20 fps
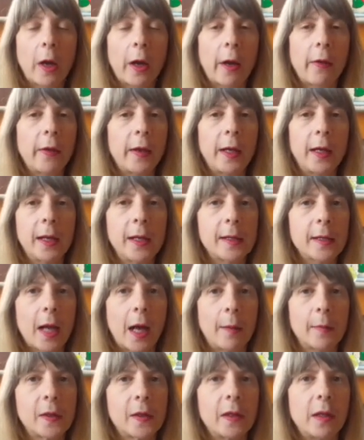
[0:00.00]
and I think it's
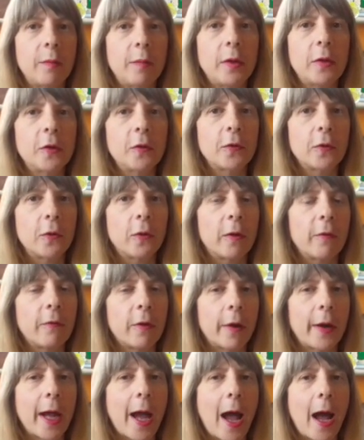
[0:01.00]
absolutely beautiful and
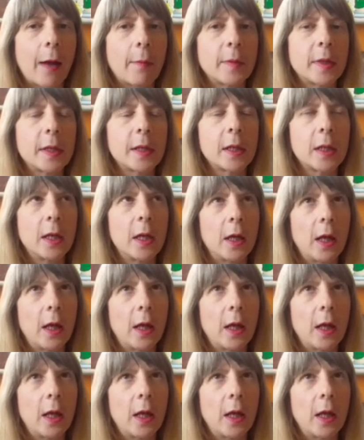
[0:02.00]
very apt,